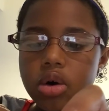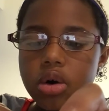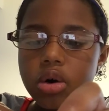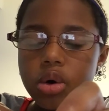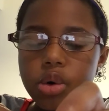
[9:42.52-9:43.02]

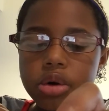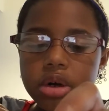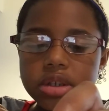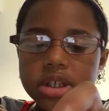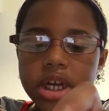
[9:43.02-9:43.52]
Hold
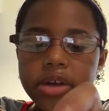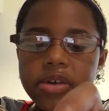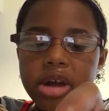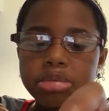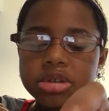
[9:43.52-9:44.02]
on tight,
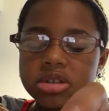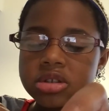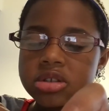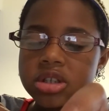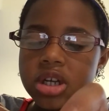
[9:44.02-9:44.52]
cried
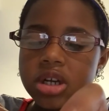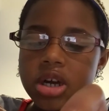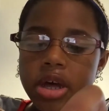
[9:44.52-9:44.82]
Princess Anna.